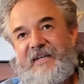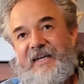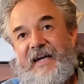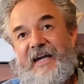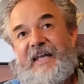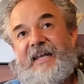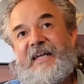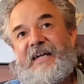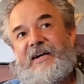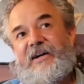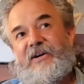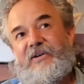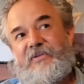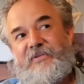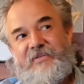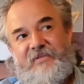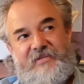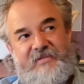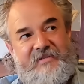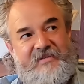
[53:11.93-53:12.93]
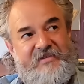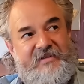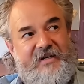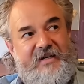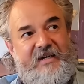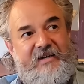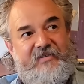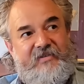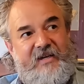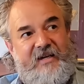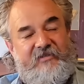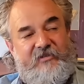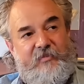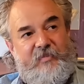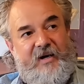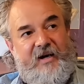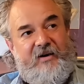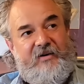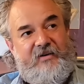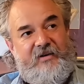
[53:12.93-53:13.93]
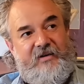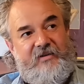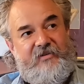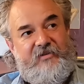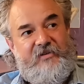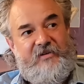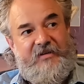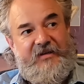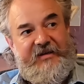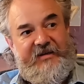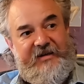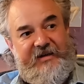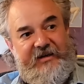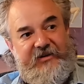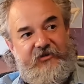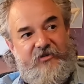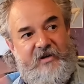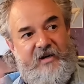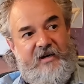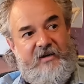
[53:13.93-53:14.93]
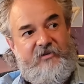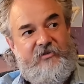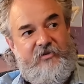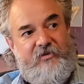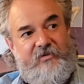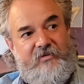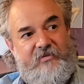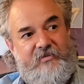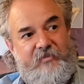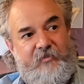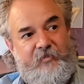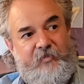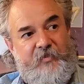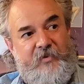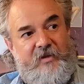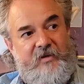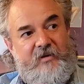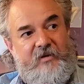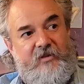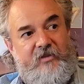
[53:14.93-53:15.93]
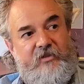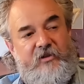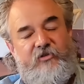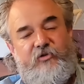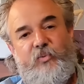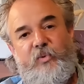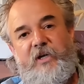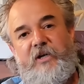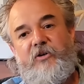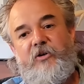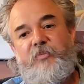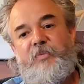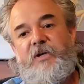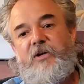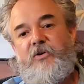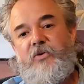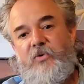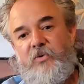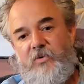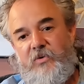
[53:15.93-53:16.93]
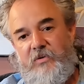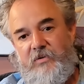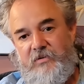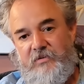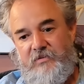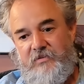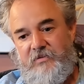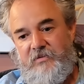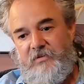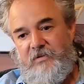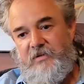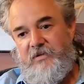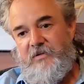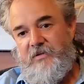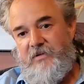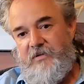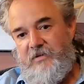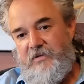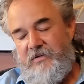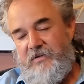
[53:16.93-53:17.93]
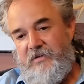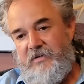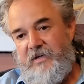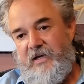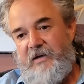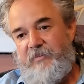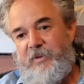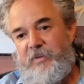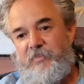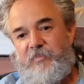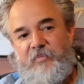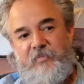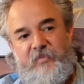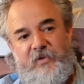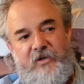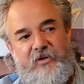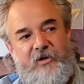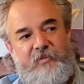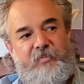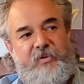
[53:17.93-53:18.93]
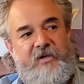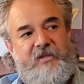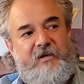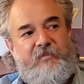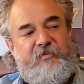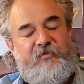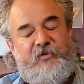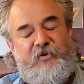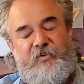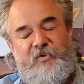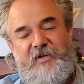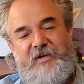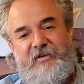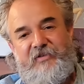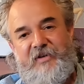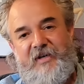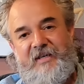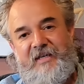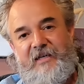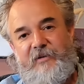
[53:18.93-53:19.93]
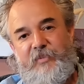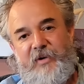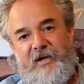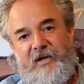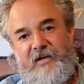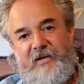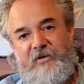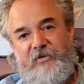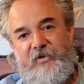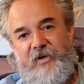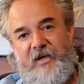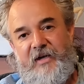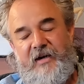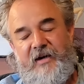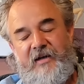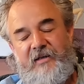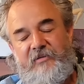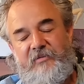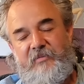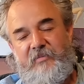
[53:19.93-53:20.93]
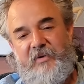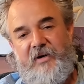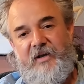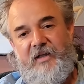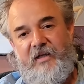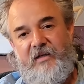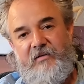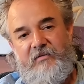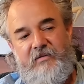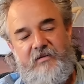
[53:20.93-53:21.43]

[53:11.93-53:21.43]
anyhow, I guess that's about it. Sunday night chat. So this week will be cool. I've been, you know, I picked up a few things on eBay because I got money